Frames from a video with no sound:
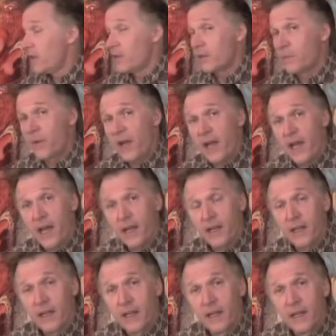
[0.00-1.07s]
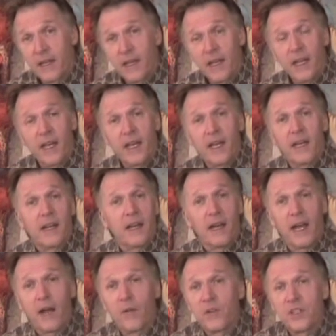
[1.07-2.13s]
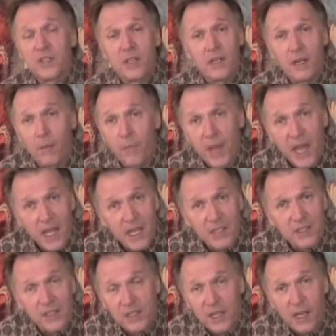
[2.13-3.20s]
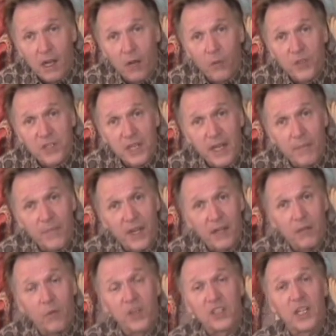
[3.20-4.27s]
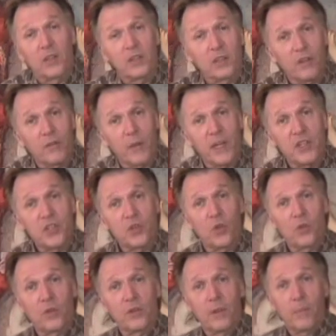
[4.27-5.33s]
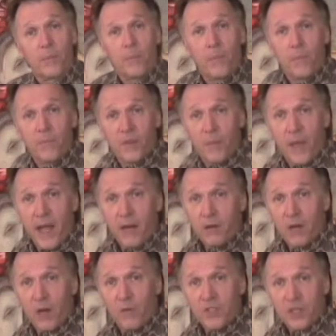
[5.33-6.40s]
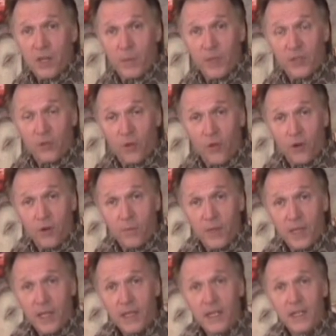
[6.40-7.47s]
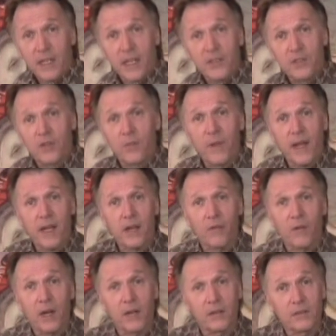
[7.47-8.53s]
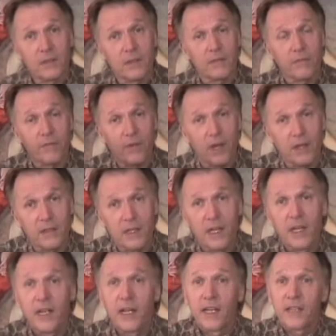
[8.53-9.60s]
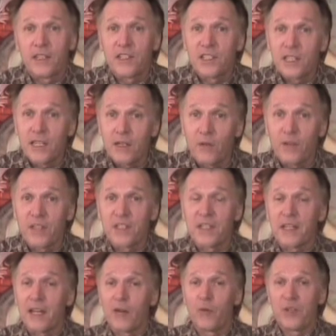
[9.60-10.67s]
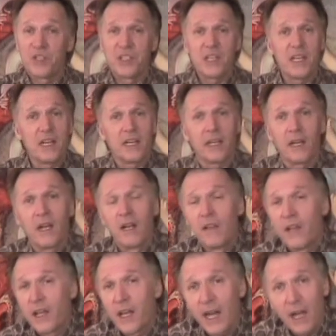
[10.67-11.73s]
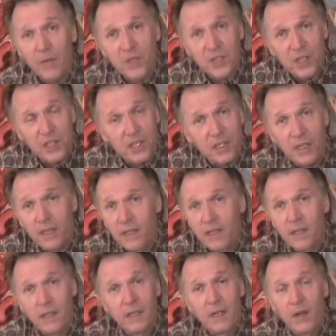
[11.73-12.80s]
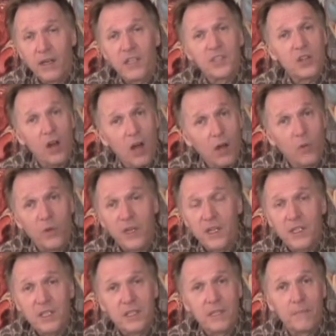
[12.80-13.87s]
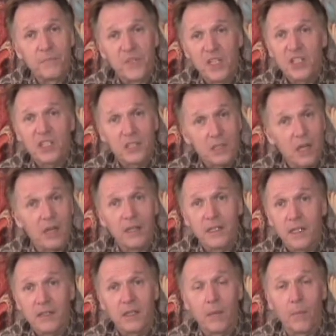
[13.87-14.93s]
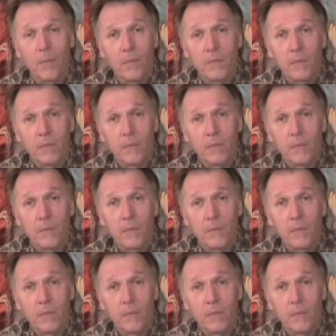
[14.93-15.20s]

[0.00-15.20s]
looked back, and I was amazed, as I always am, that as I looked over my shoulder, the the background was coming toward me, and then I turned back around to the front, and the scenery is again receding, and I was just, as always, just stunned at the